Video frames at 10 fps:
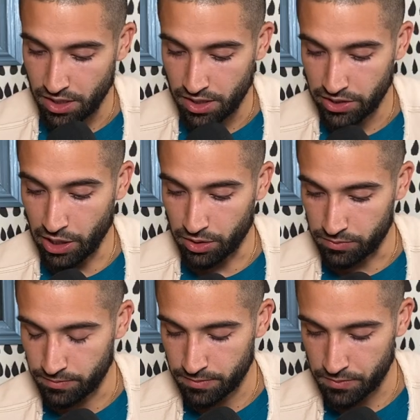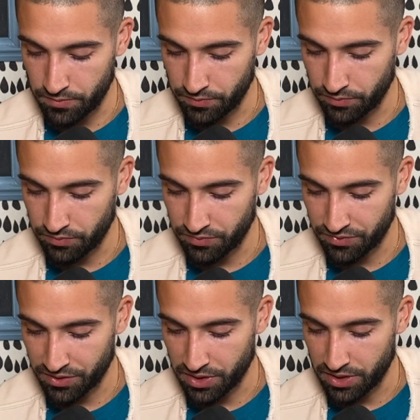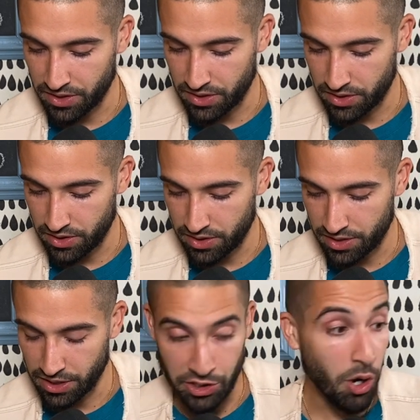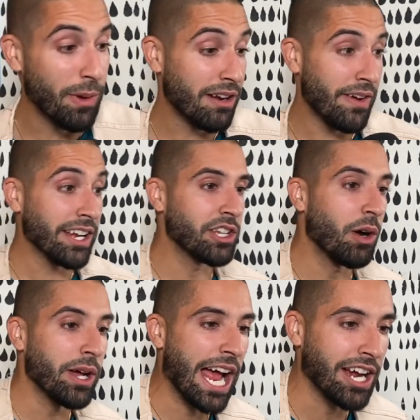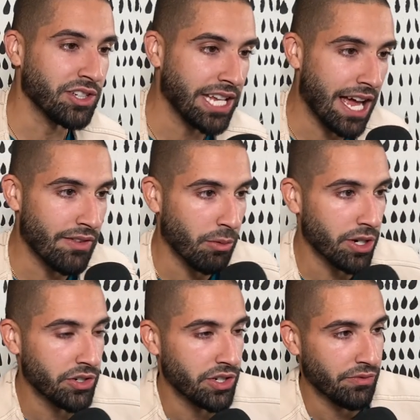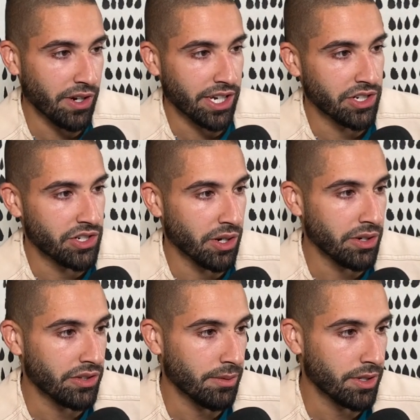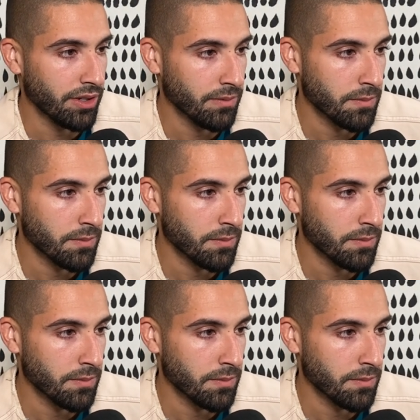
Yo, all all sense matter. Yo, matter of fact, you know what? I actually have. I want to sh- fucking show you something.